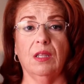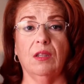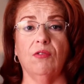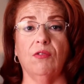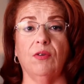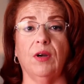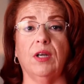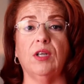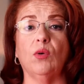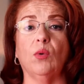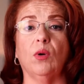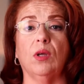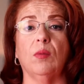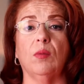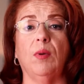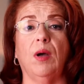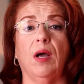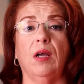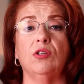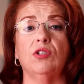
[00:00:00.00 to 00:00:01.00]
The front door of
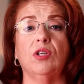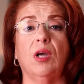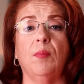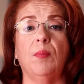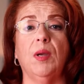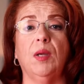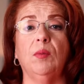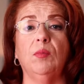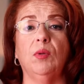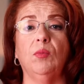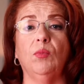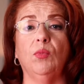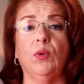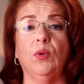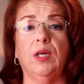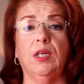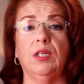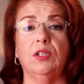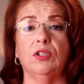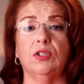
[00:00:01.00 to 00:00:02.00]
the pawn shop had been
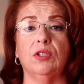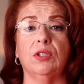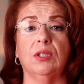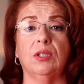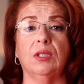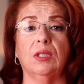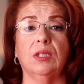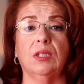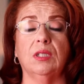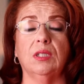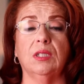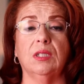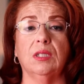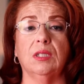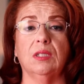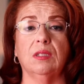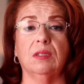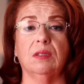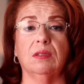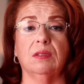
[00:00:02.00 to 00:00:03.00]
breached.
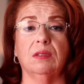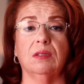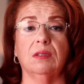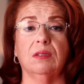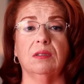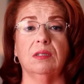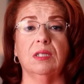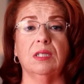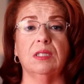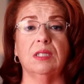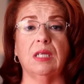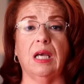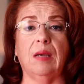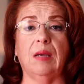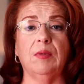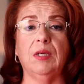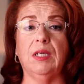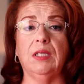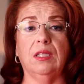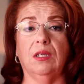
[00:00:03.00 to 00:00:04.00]
This
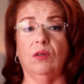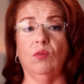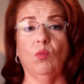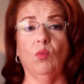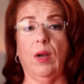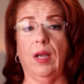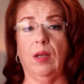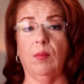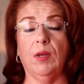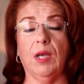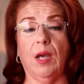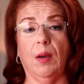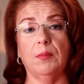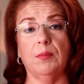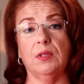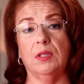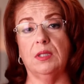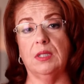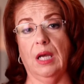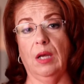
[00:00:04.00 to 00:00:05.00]
time he didn't wake me
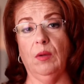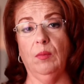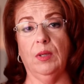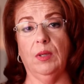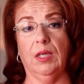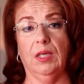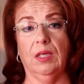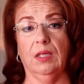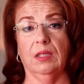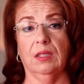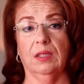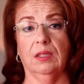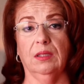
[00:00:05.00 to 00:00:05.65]
up to tell me.